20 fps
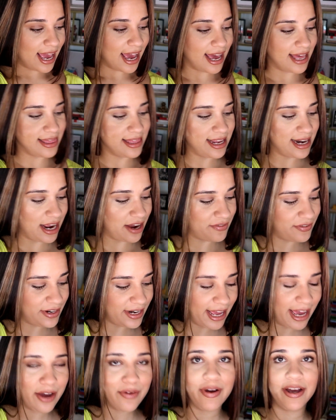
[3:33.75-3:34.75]
And then every
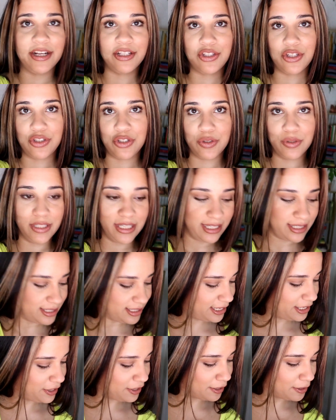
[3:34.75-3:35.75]
day I write a to-do list
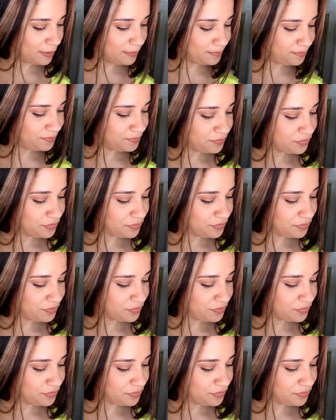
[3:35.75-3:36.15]
here